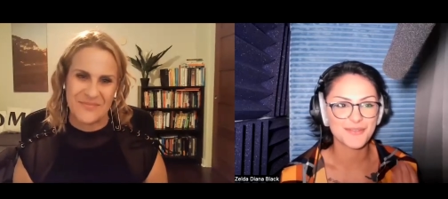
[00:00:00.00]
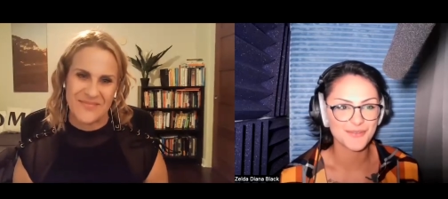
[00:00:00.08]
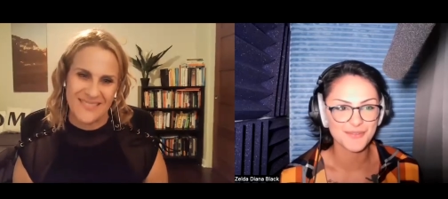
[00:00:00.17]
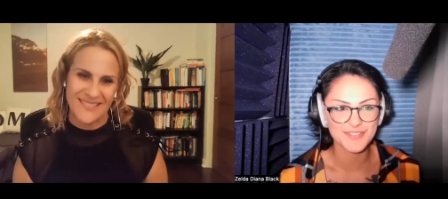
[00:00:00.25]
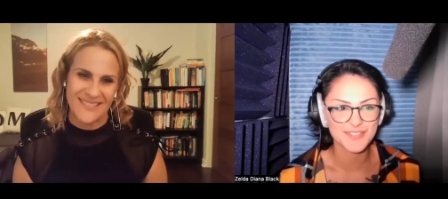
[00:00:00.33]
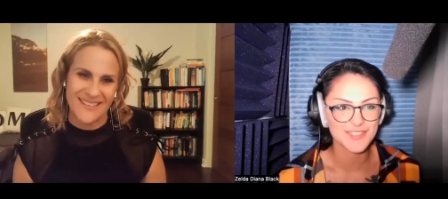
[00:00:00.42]

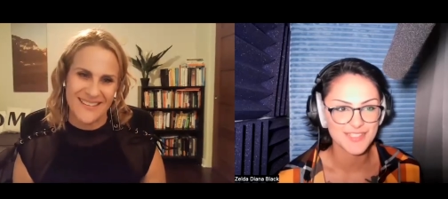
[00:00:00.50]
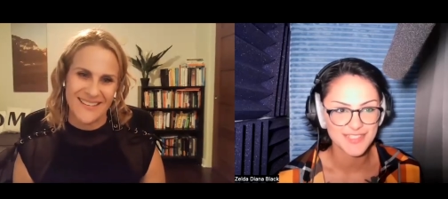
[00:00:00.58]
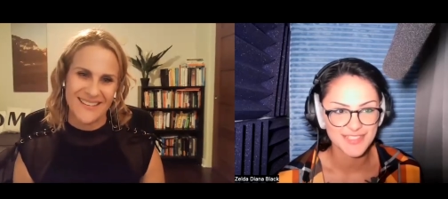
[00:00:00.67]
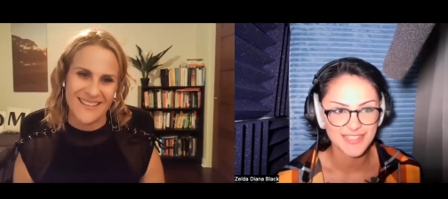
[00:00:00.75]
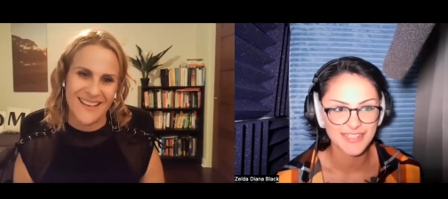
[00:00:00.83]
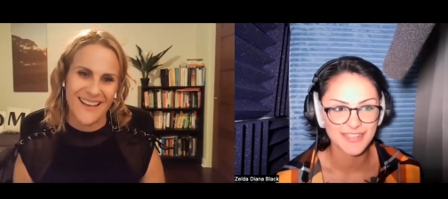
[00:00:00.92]
Speaker 1: cool just to
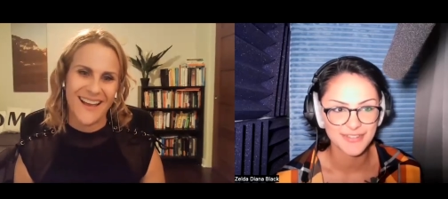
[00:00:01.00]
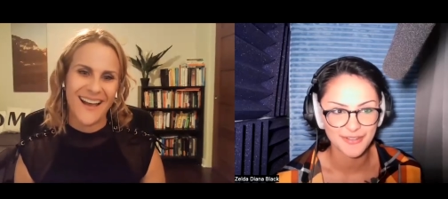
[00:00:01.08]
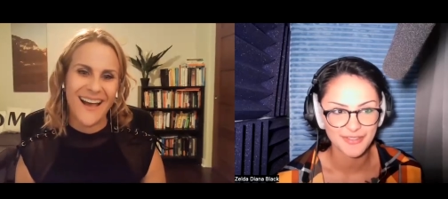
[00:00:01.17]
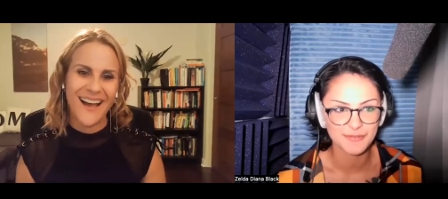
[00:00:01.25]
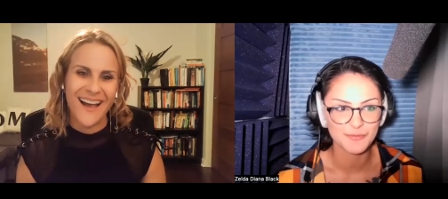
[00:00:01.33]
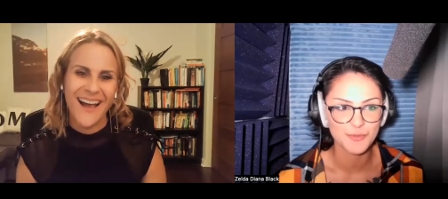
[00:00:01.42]
see, you know,
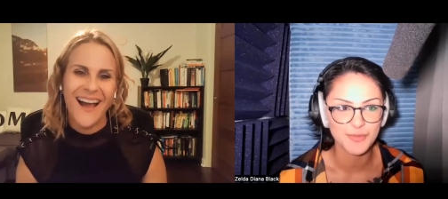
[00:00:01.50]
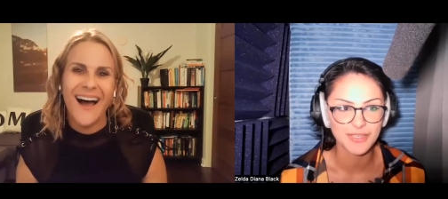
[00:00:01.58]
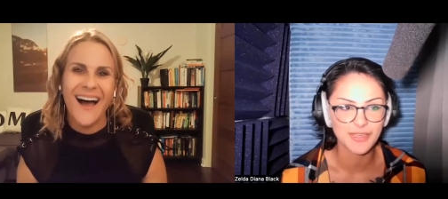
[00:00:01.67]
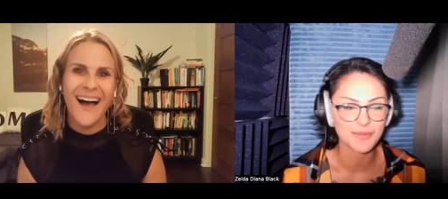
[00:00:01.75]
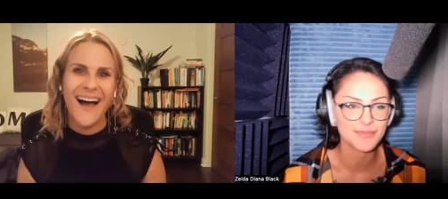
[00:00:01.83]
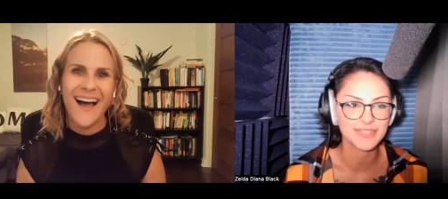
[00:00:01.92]
like Ruby
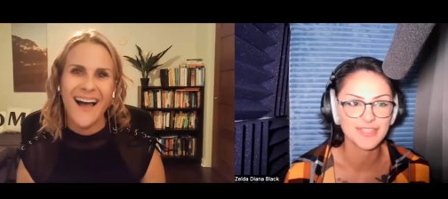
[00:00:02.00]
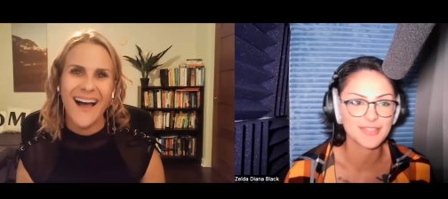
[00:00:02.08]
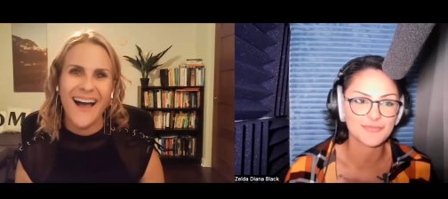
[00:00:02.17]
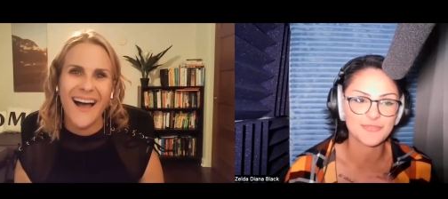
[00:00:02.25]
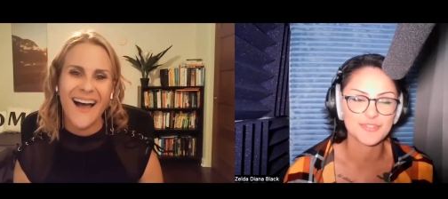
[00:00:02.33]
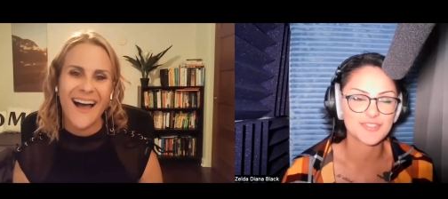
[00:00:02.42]
coming in, like
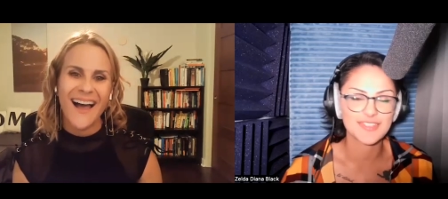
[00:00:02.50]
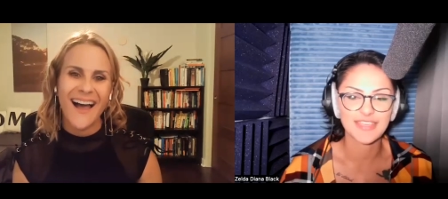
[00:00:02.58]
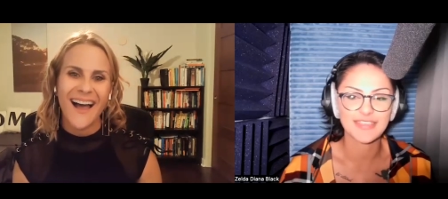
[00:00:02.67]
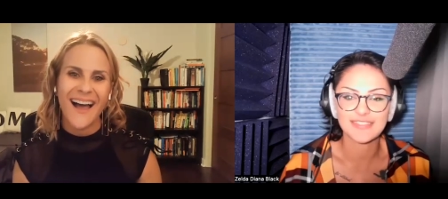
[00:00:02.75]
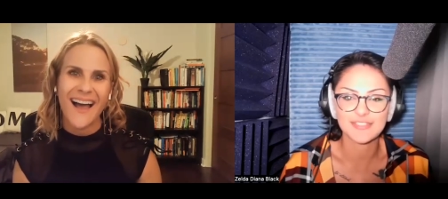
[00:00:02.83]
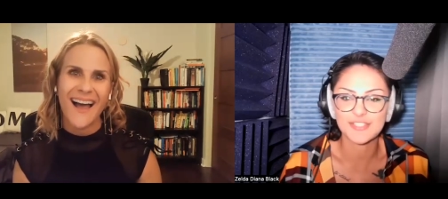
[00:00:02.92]
the first thing,
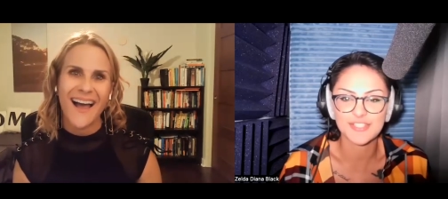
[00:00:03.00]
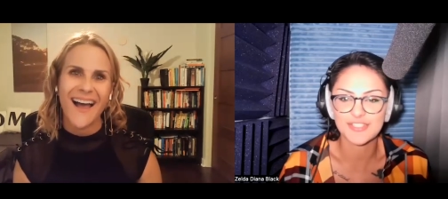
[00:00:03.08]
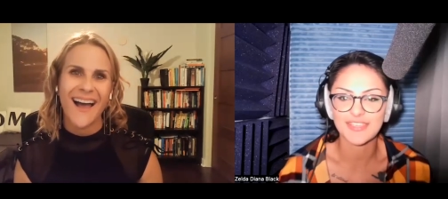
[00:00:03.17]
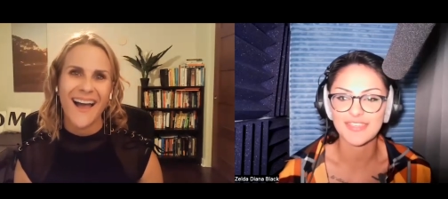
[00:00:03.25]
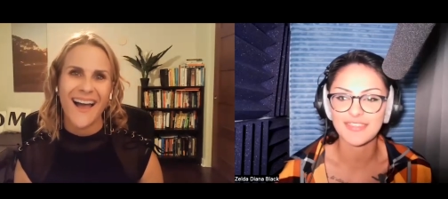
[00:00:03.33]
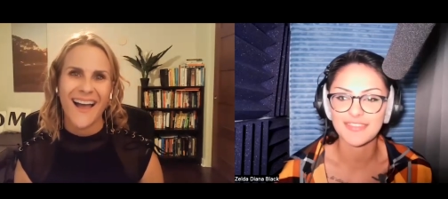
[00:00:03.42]
I think she's just
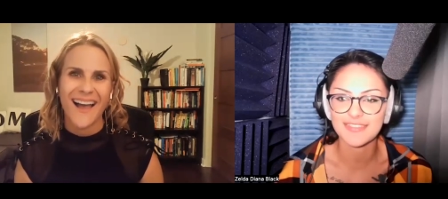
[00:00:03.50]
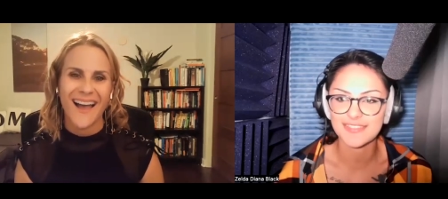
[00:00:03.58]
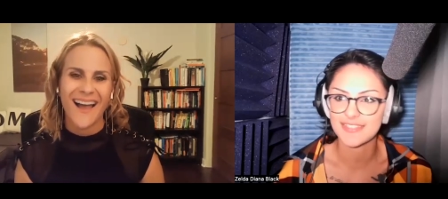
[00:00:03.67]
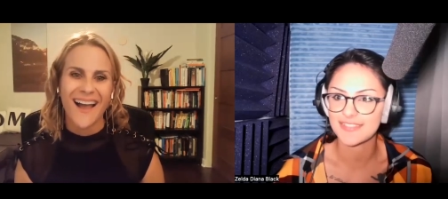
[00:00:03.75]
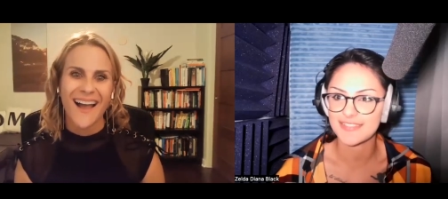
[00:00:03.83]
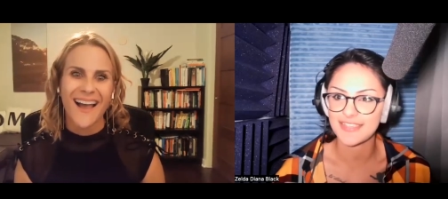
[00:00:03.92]
like yelling at
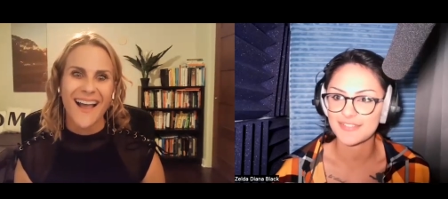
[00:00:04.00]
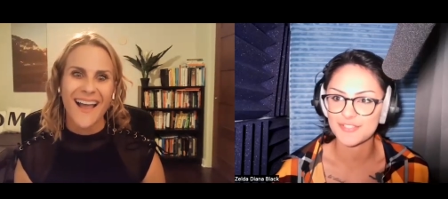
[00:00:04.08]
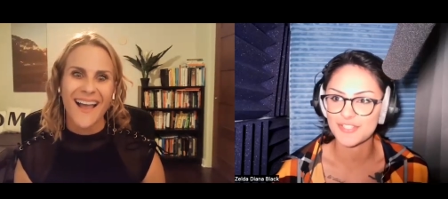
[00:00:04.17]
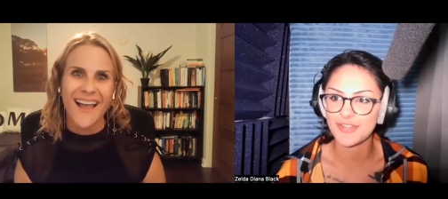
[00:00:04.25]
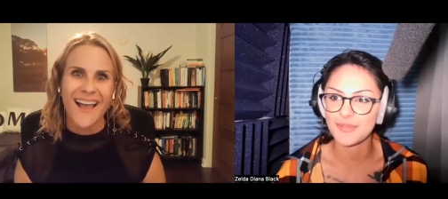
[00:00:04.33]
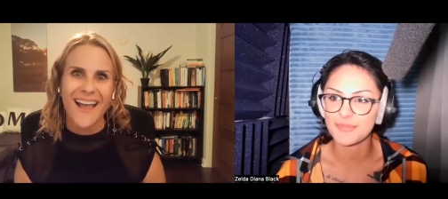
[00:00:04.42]
Zigzag to
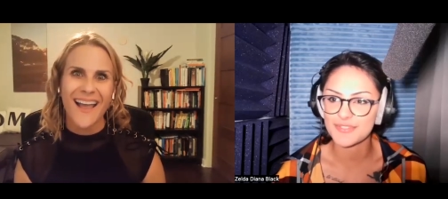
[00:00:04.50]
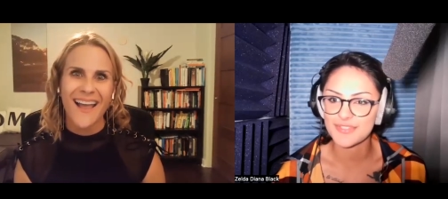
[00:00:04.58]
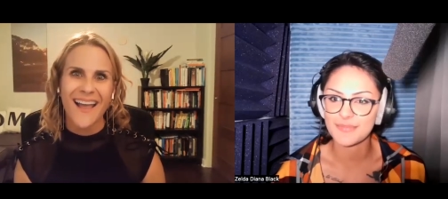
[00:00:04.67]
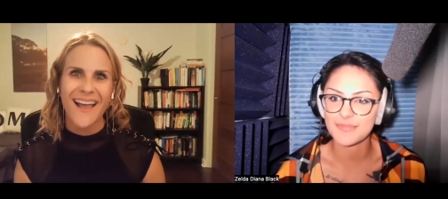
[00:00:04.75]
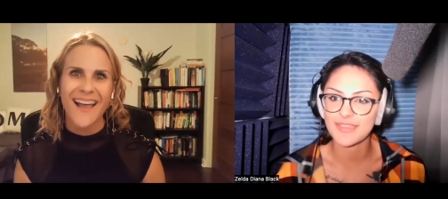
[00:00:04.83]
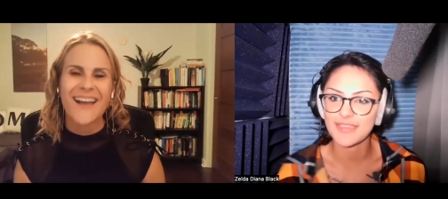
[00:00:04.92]
shut up or
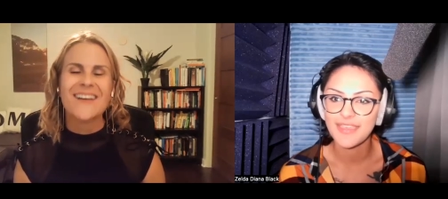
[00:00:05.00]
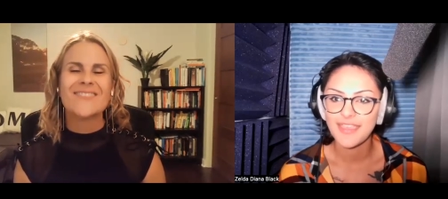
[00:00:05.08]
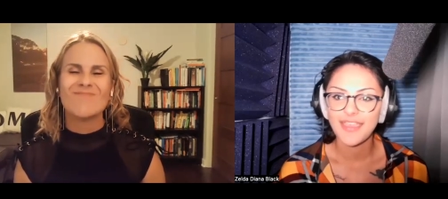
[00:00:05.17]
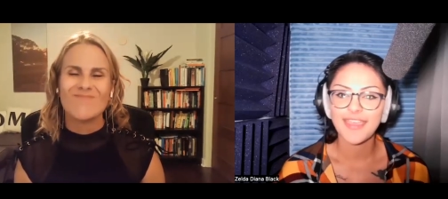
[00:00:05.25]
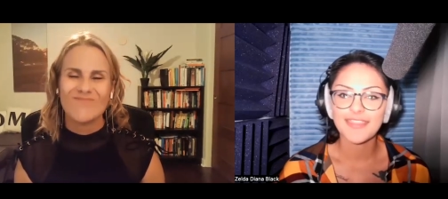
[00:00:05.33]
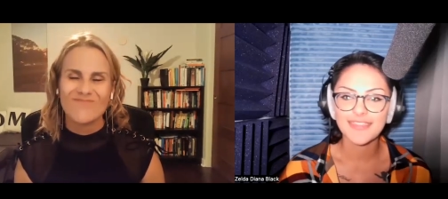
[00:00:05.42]
something.
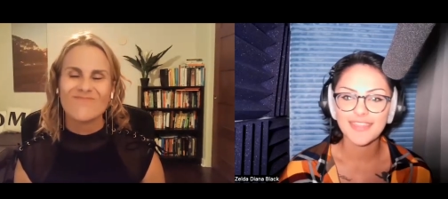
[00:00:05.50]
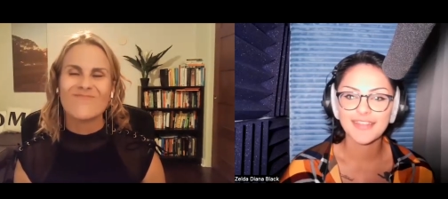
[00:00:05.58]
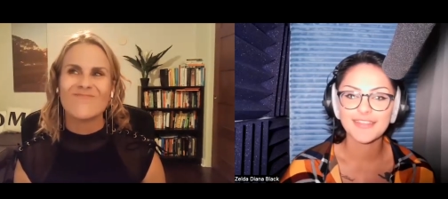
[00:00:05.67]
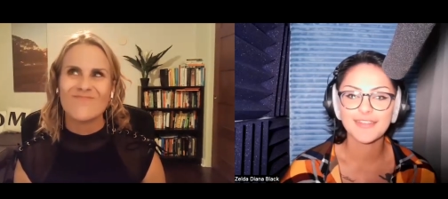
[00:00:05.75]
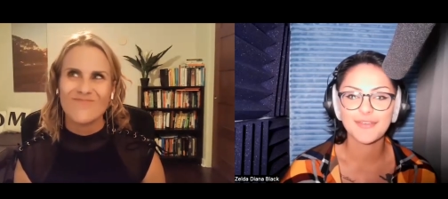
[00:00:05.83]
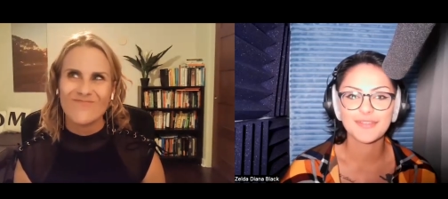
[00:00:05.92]
And
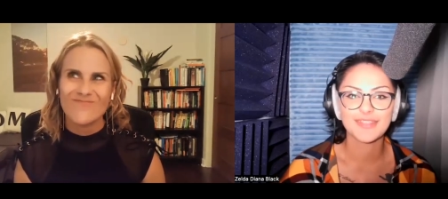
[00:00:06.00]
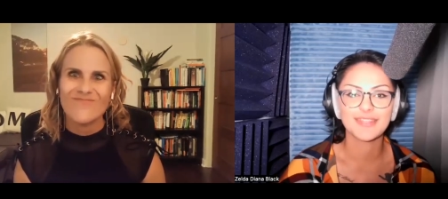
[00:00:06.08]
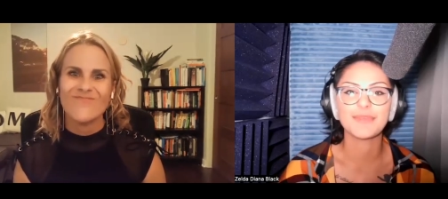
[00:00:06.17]
then, you know, and then